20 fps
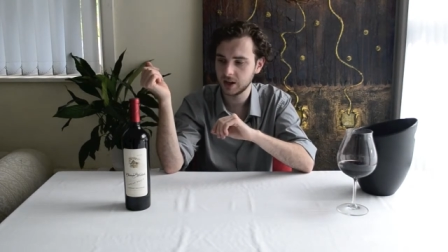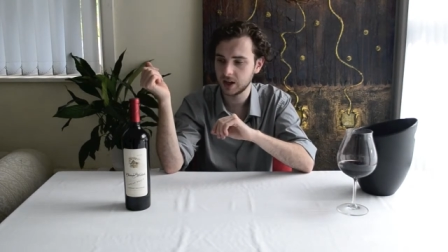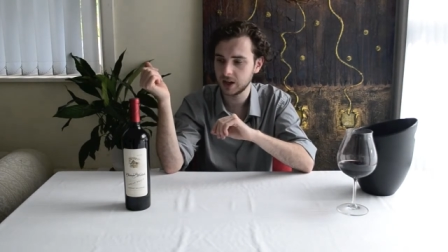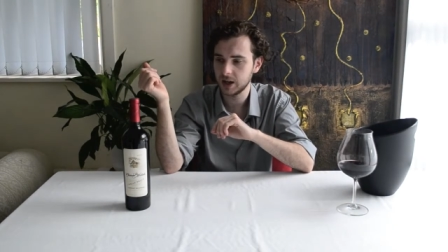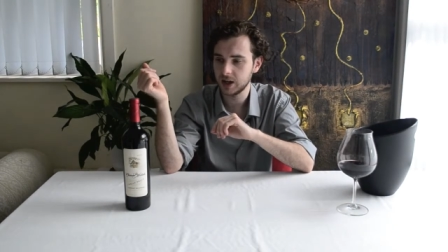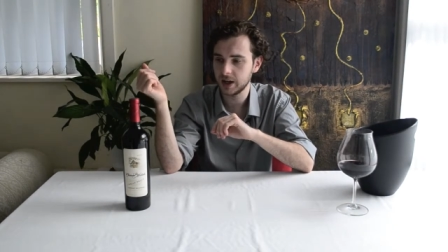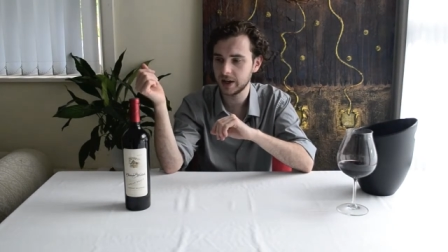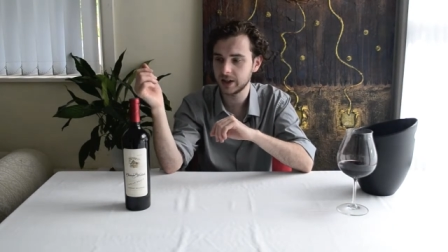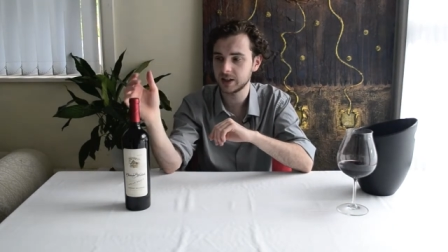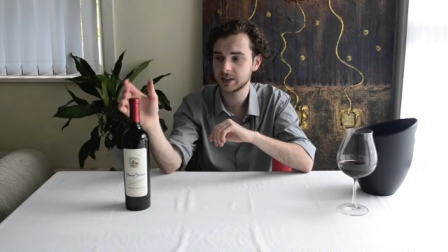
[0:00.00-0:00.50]

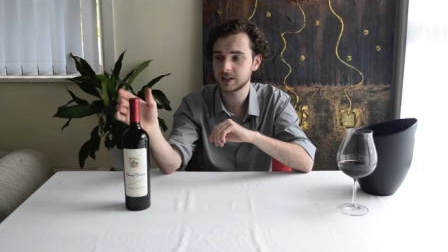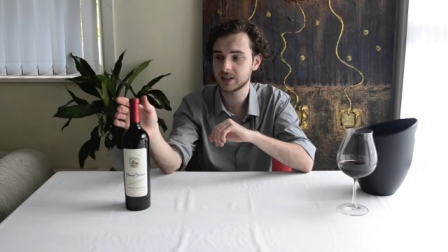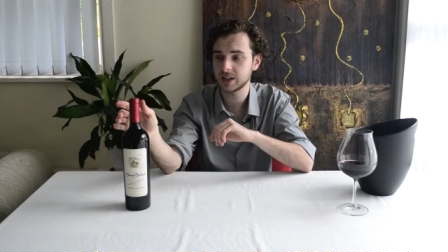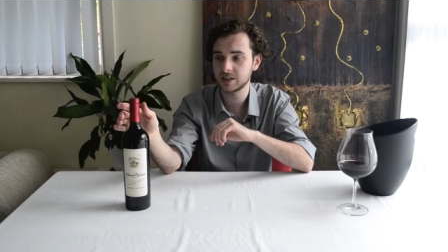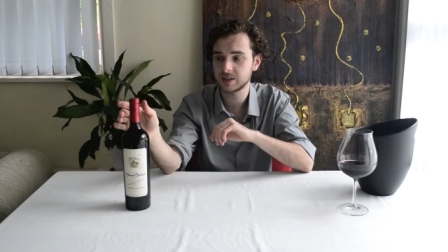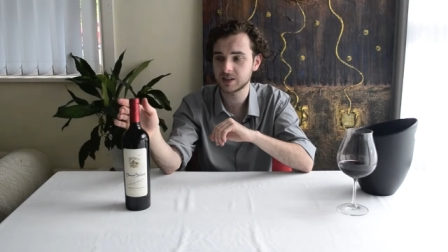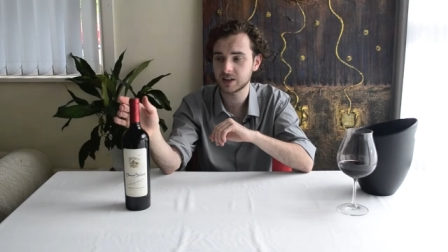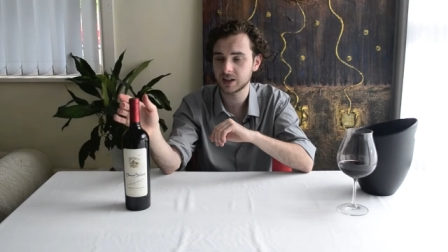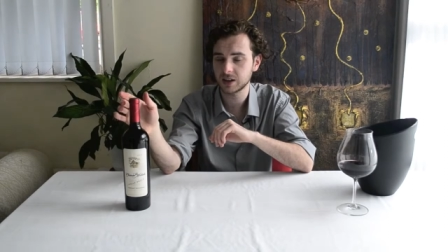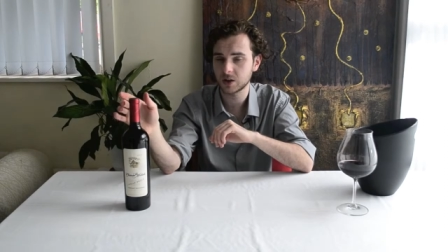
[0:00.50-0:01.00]
and it
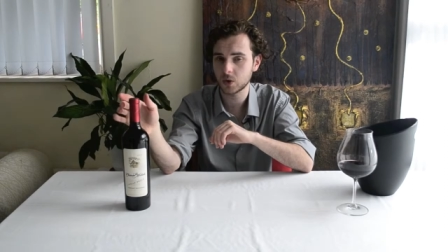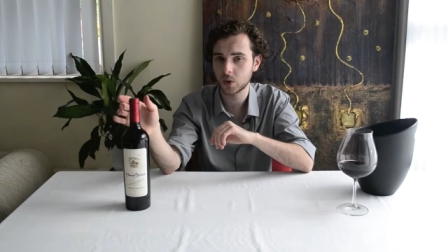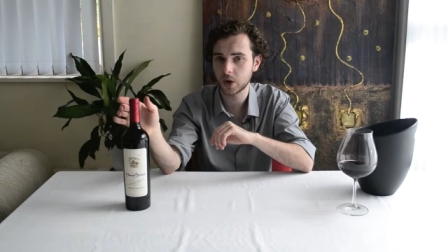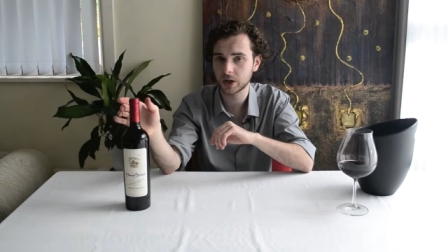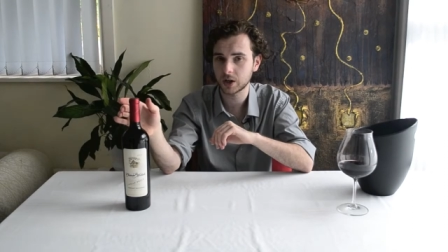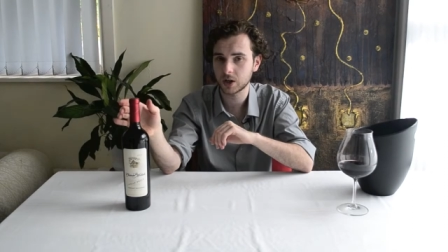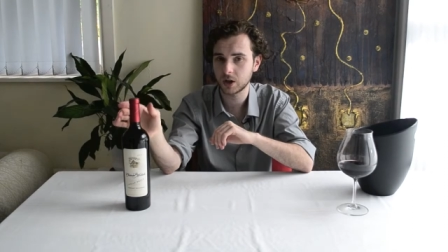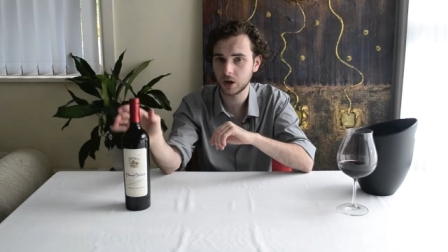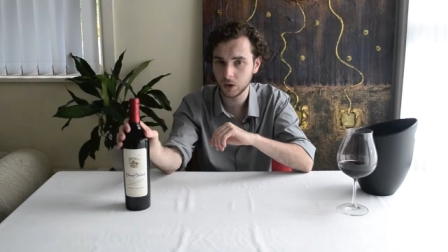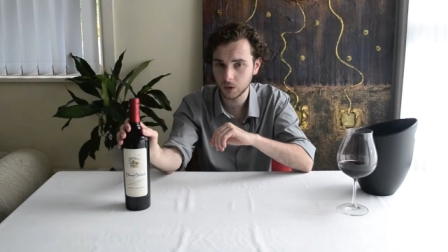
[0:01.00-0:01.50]
does get
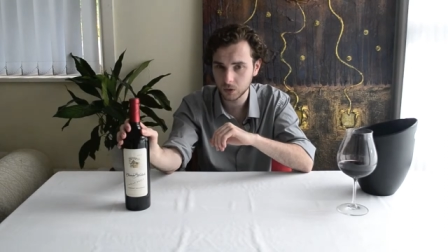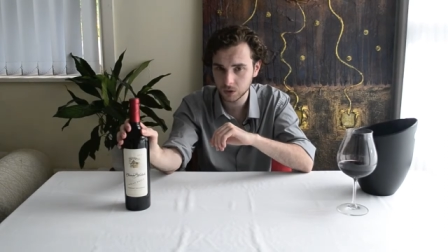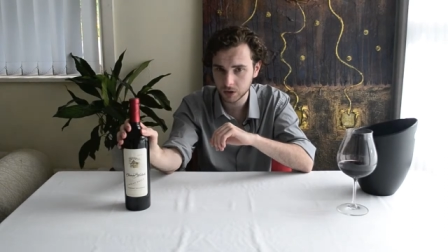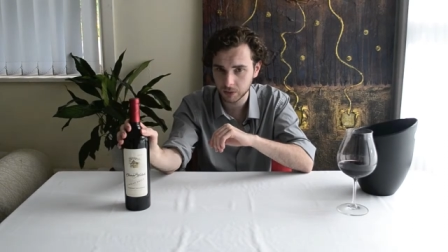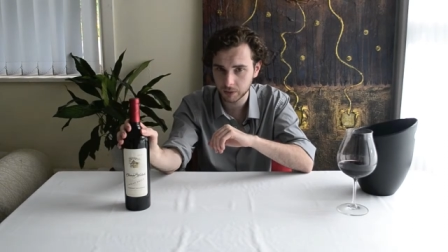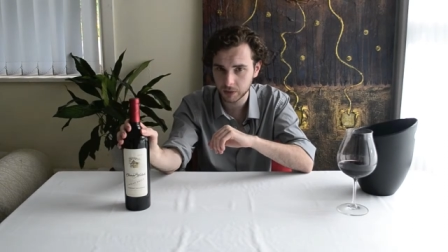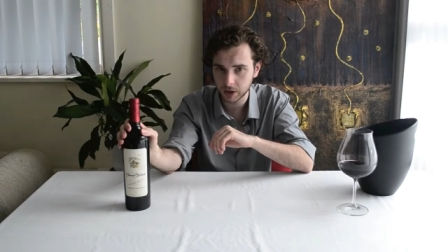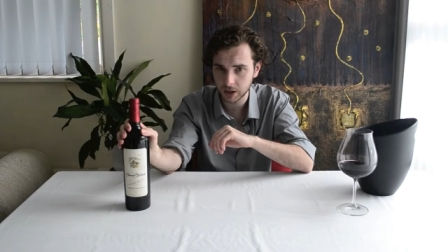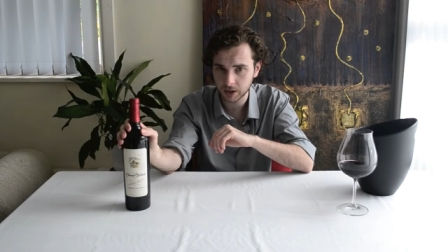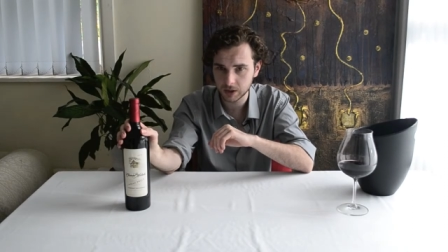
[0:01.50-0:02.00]
quite cold
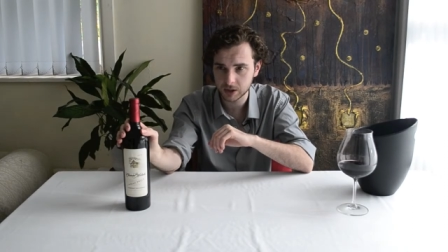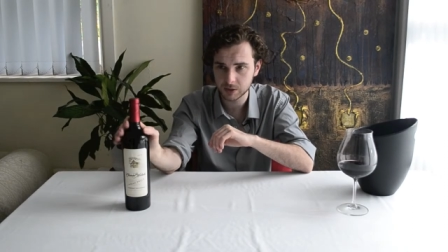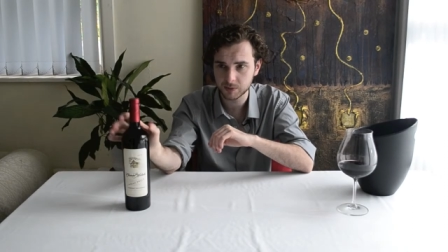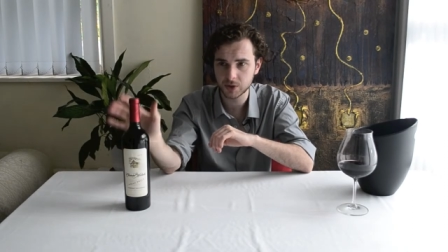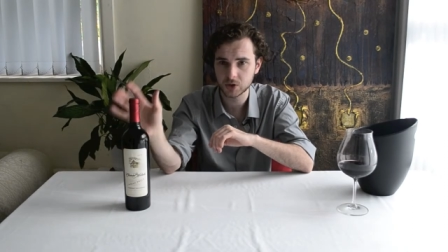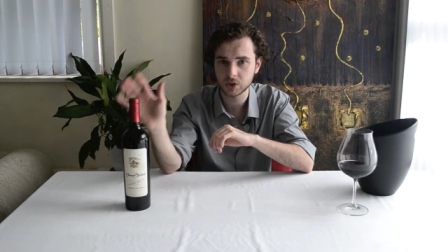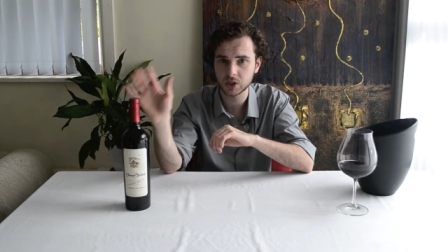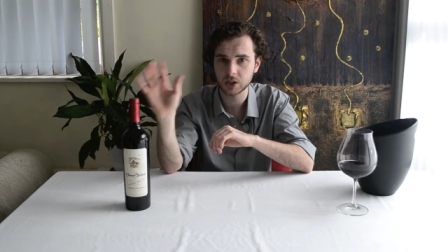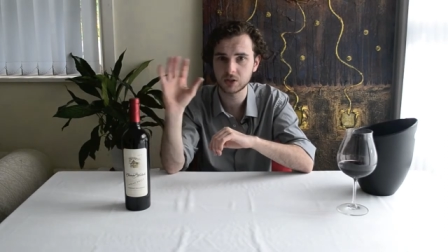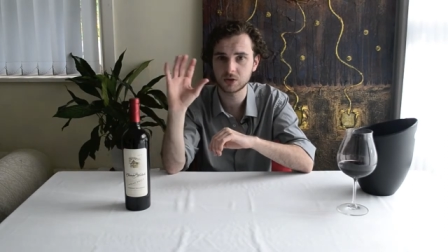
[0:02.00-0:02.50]
up there,
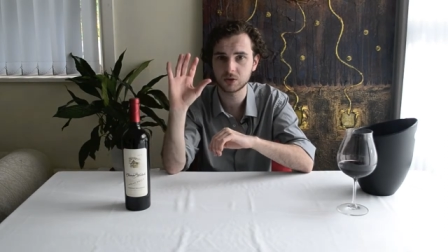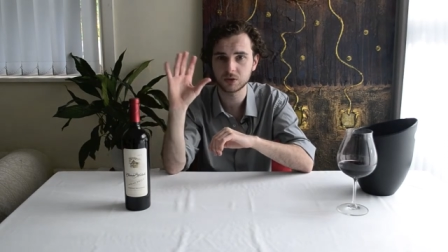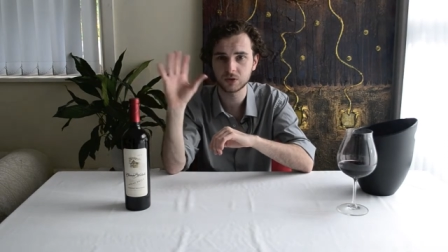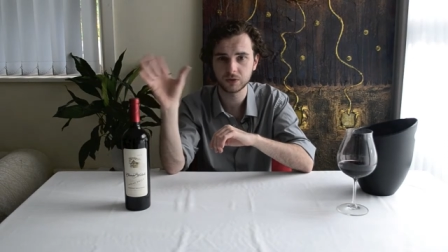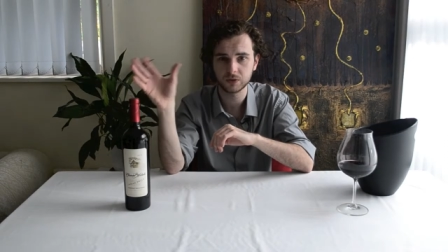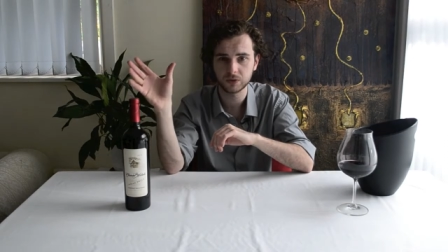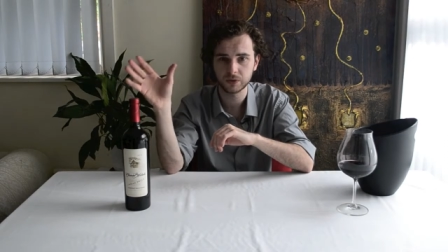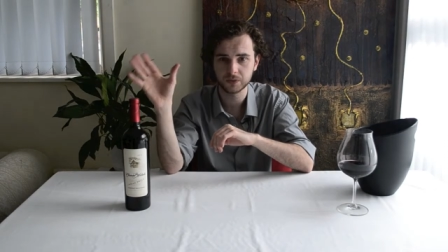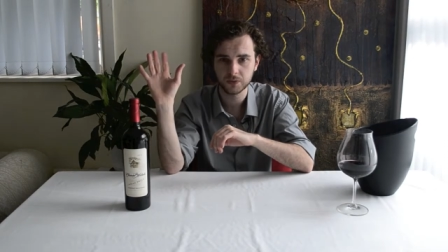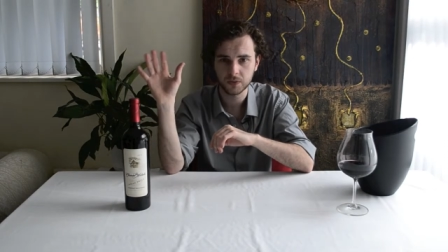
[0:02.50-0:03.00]
especially sort
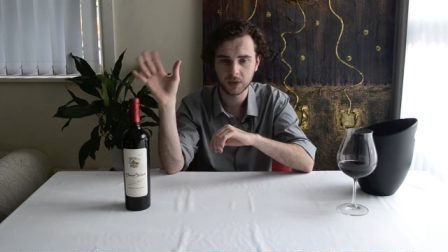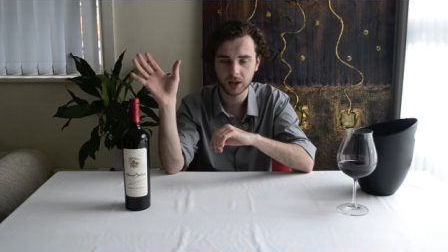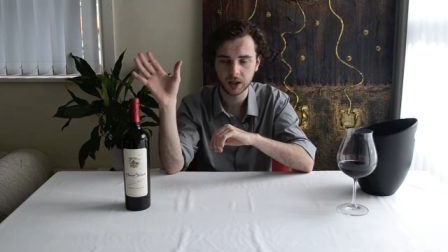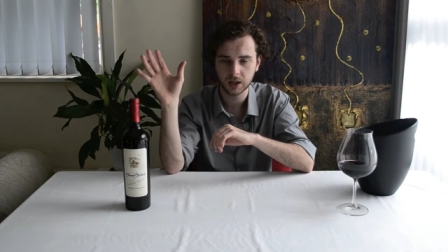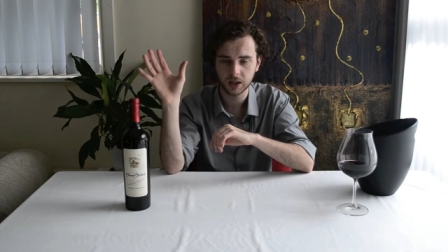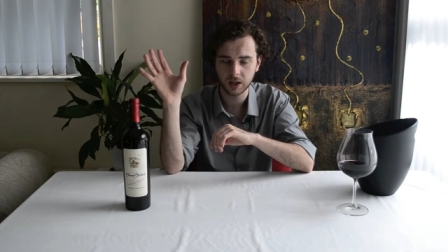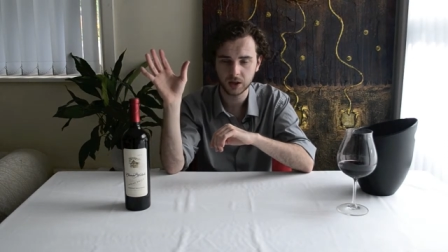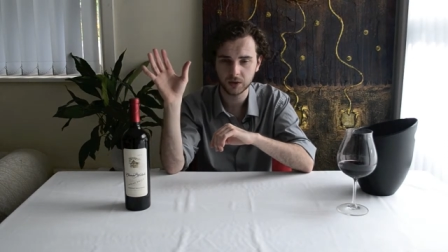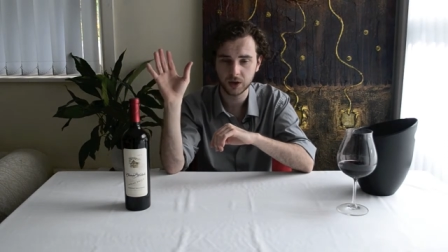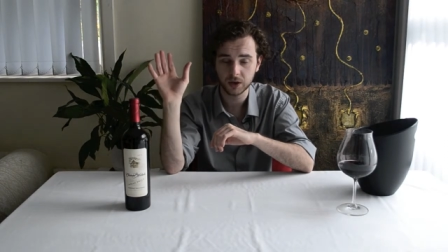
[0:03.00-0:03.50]
of
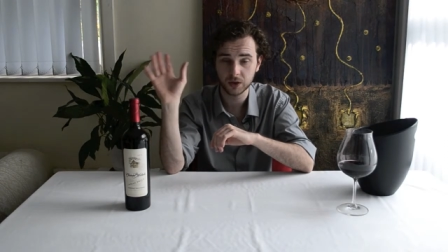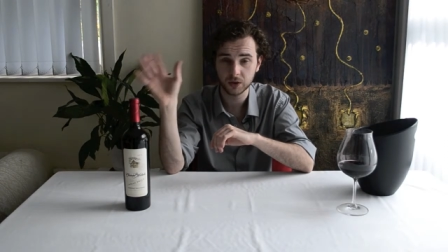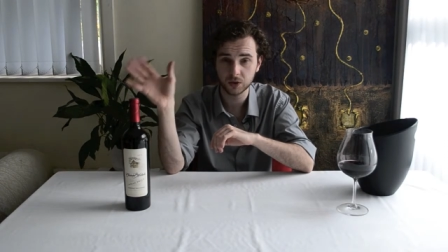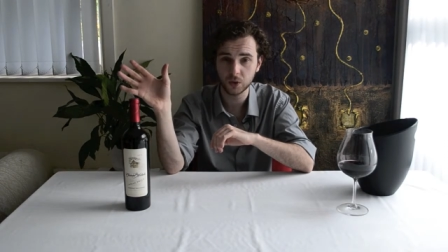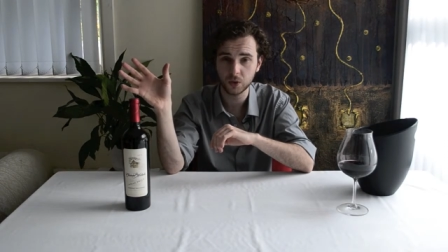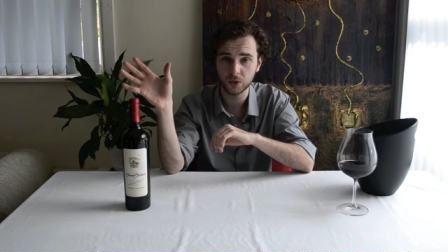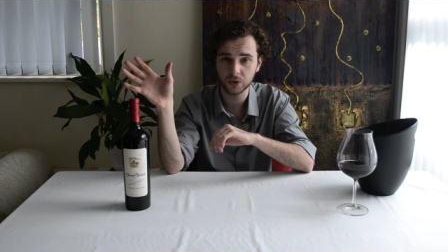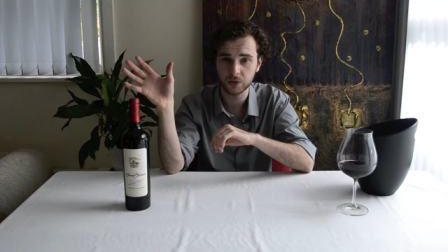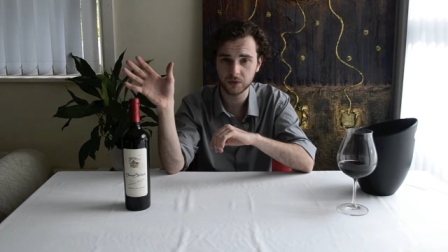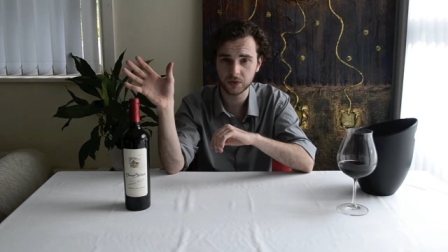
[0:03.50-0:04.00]
around the
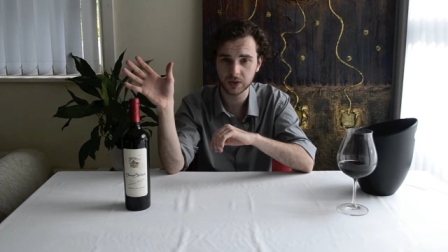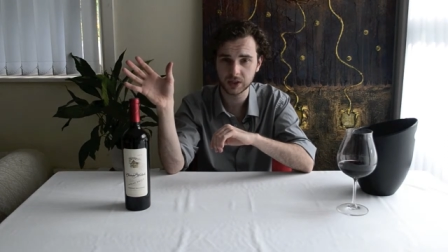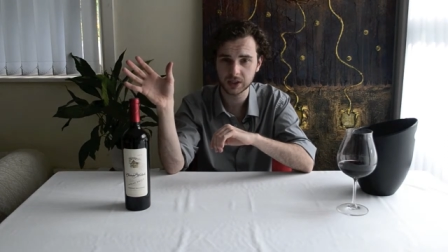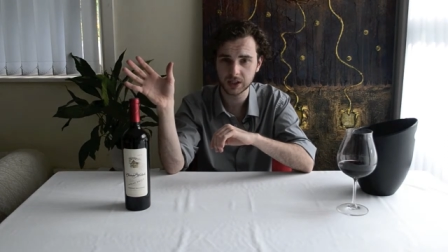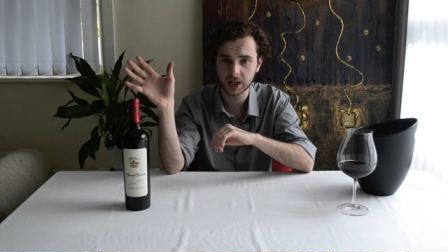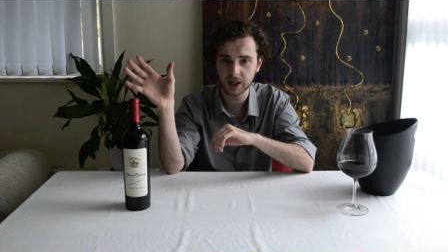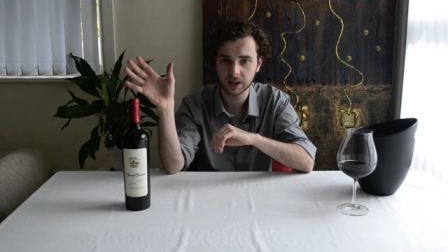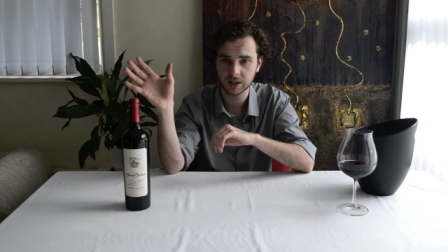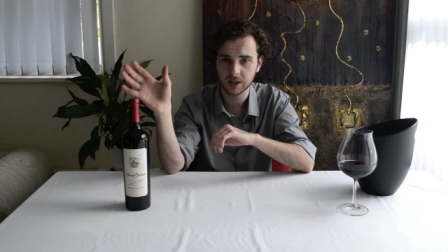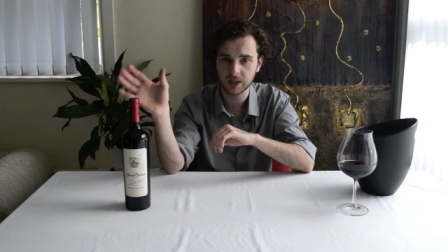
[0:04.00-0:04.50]
north of the
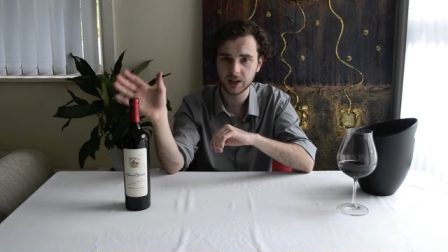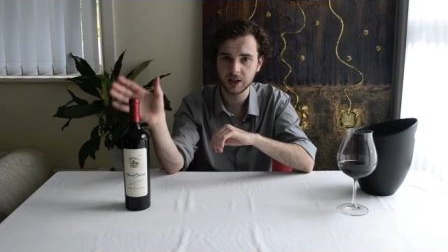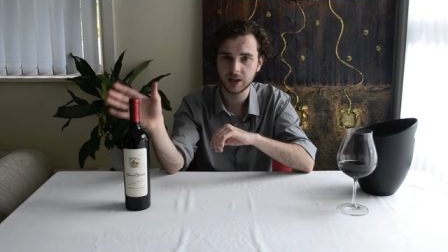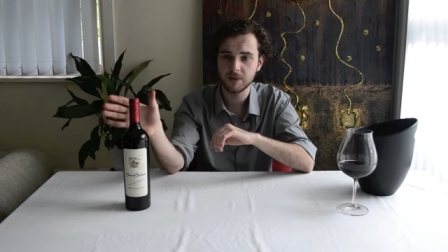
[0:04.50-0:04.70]
state.